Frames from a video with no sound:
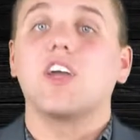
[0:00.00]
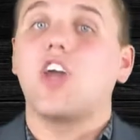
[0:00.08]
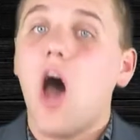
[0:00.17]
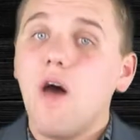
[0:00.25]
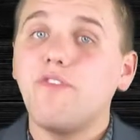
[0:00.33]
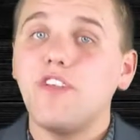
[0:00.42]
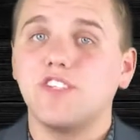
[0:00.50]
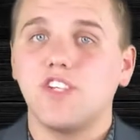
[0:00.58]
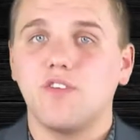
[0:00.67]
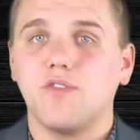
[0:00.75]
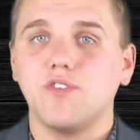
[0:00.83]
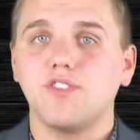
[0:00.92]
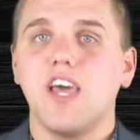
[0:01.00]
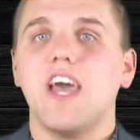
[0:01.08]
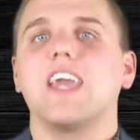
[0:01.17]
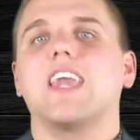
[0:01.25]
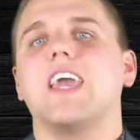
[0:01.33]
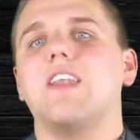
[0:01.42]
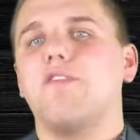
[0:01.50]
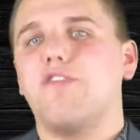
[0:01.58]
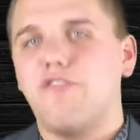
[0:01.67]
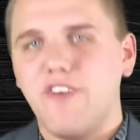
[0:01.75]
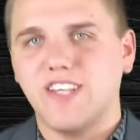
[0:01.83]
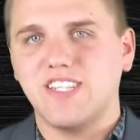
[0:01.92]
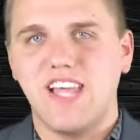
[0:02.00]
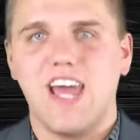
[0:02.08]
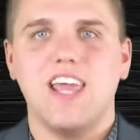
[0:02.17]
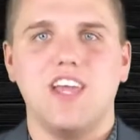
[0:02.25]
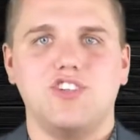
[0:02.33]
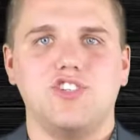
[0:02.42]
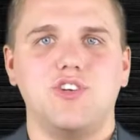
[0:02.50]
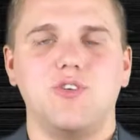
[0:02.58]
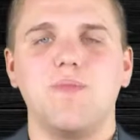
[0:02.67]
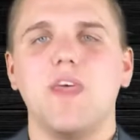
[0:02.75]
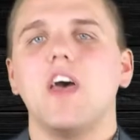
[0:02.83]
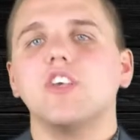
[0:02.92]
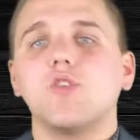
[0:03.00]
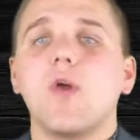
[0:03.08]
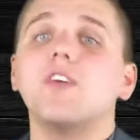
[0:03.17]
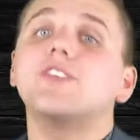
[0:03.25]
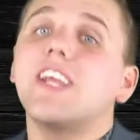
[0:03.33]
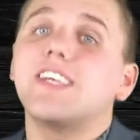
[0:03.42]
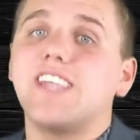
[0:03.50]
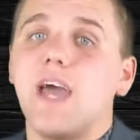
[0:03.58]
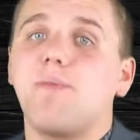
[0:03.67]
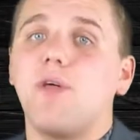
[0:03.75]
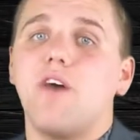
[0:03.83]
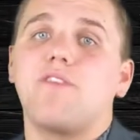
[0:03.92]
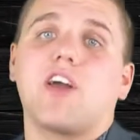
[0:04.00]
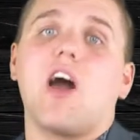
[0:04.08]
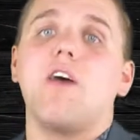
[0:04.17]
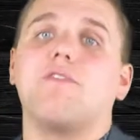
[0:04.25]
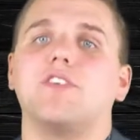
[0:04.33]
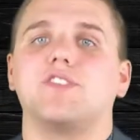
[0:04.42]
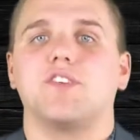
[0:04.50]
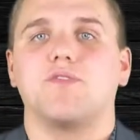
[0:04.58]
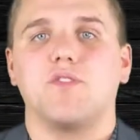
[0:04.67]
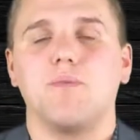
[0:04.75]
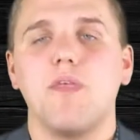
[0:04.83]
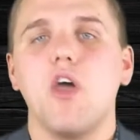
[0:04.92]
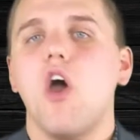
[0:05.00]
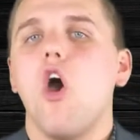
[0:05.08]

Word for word: Confidence intervals can fix that issue. So here's an example of a confidence interval.